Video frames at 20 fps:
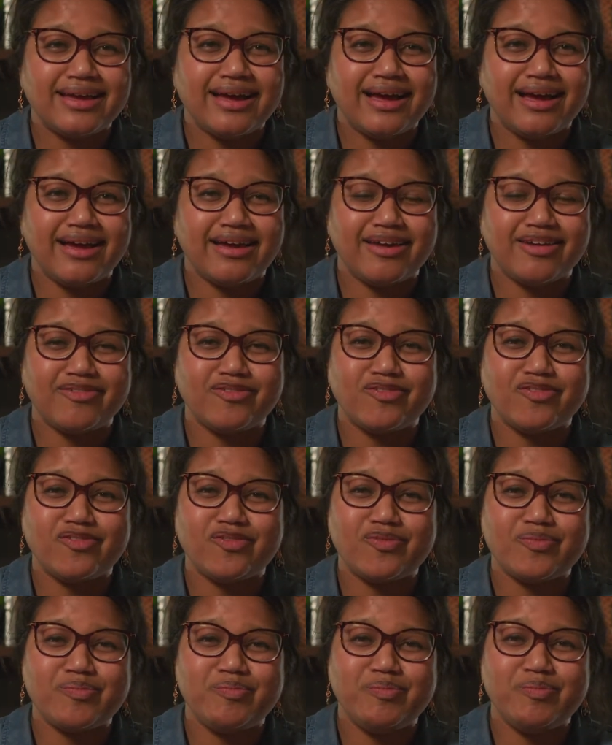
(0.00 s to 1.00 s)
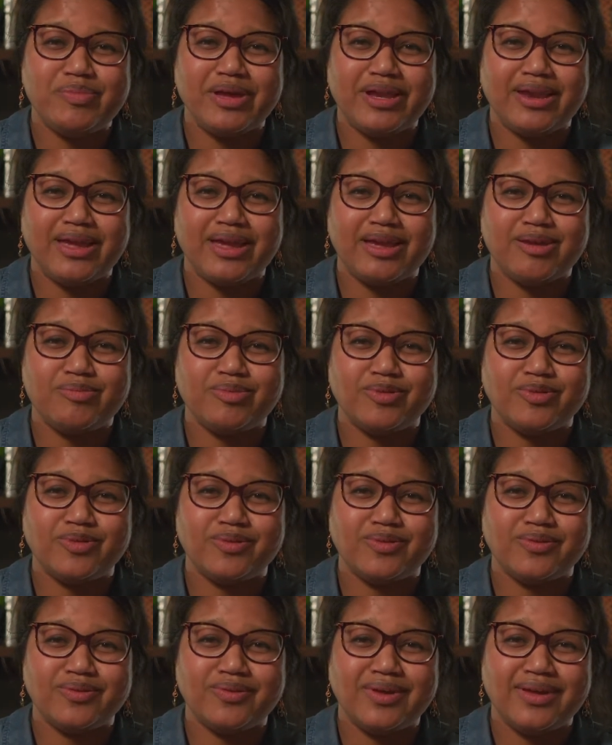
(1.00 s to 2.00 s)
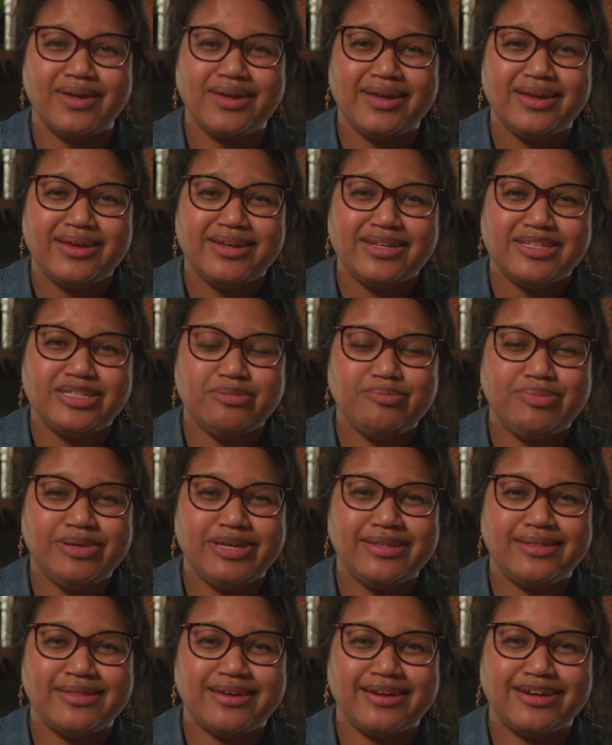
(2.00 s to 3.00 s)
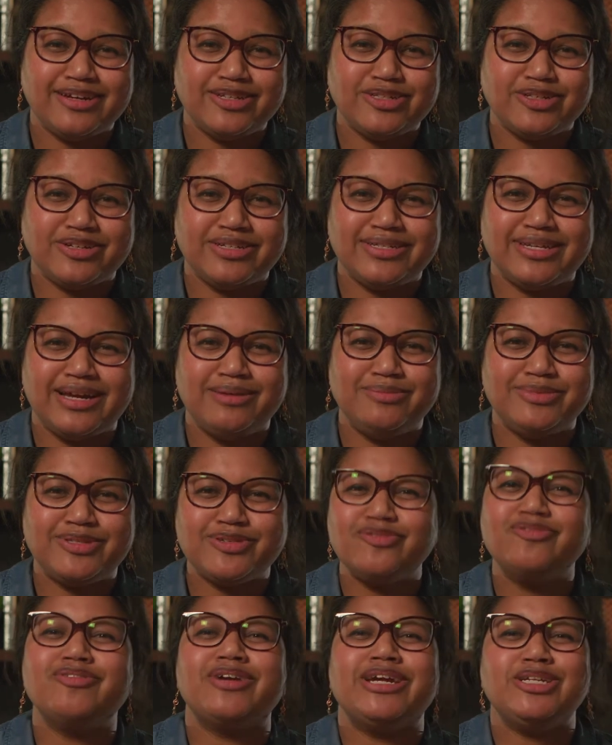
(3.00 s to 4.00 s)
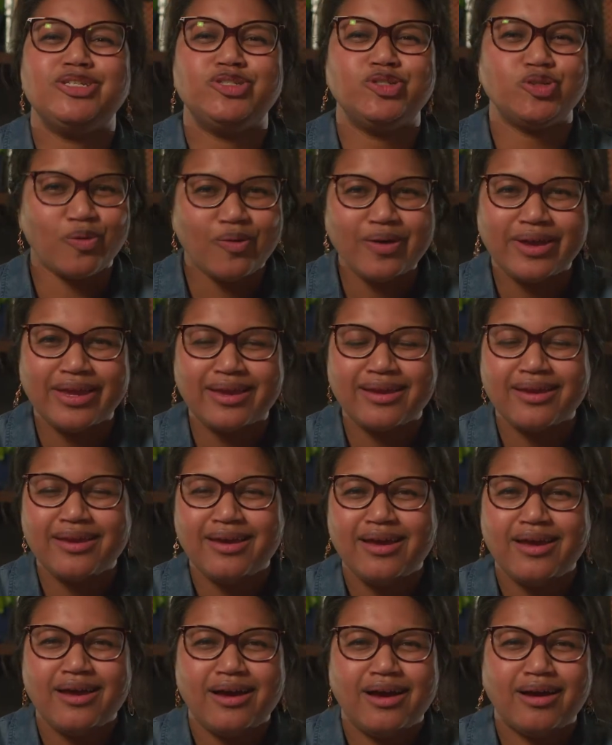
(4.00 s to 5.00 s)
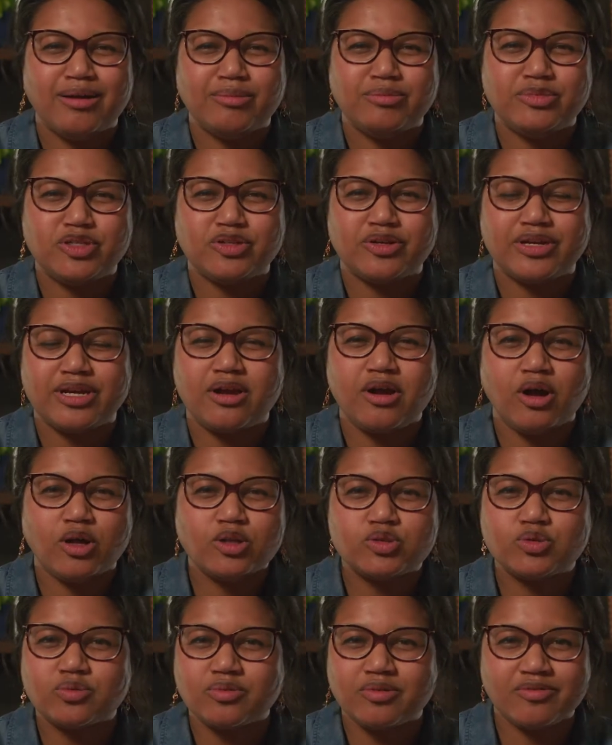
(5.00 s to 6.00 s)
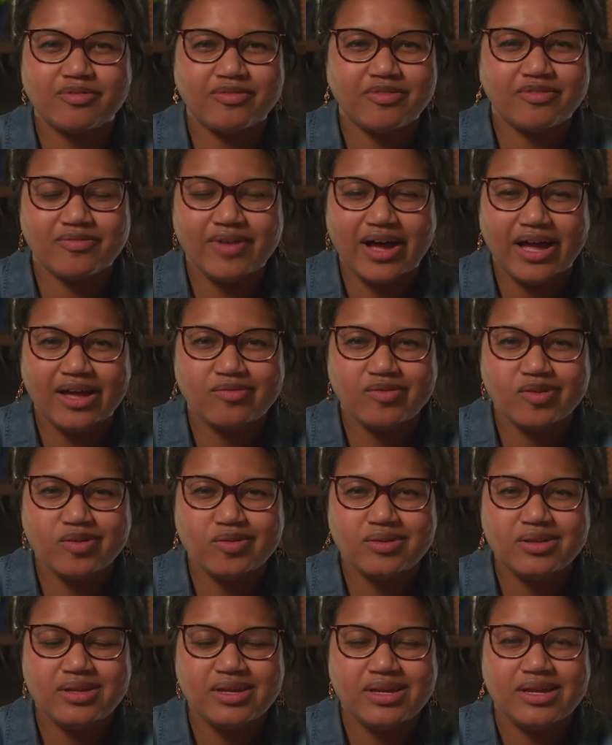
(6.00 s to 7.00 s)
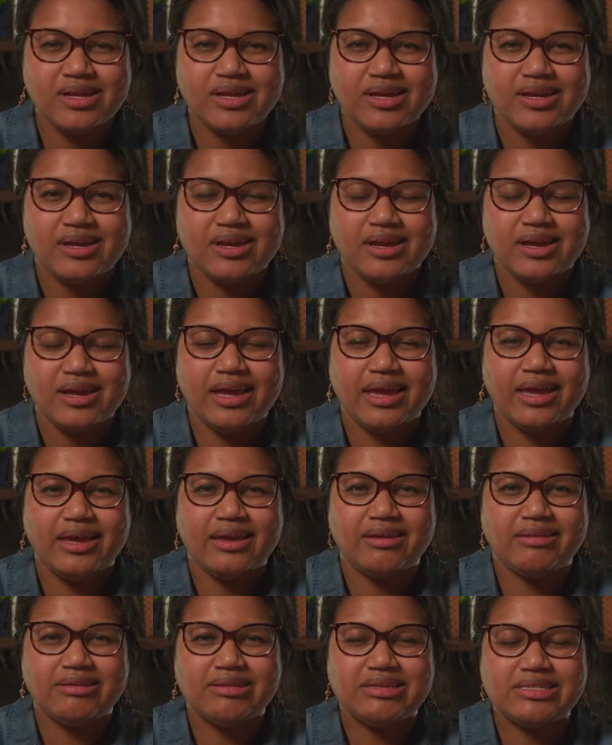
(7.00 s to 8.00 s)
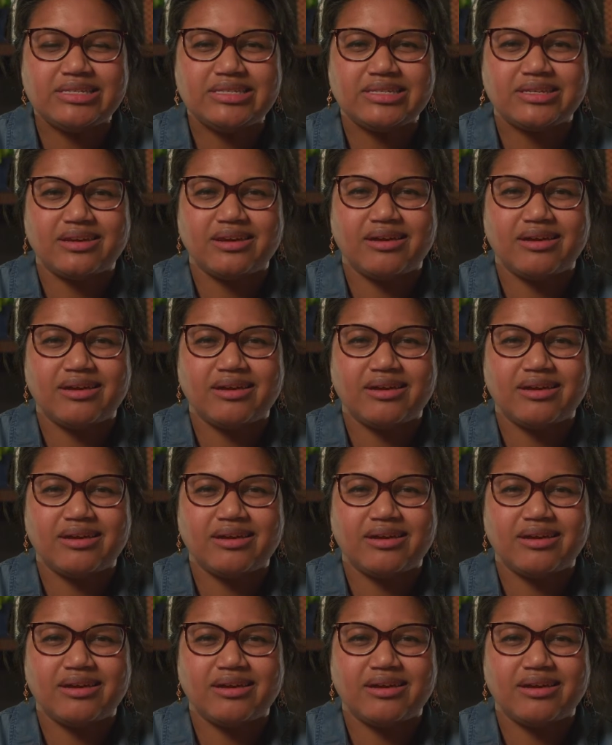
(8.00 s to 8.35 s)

I've been able to be there during times of great joy, during cultural revival, and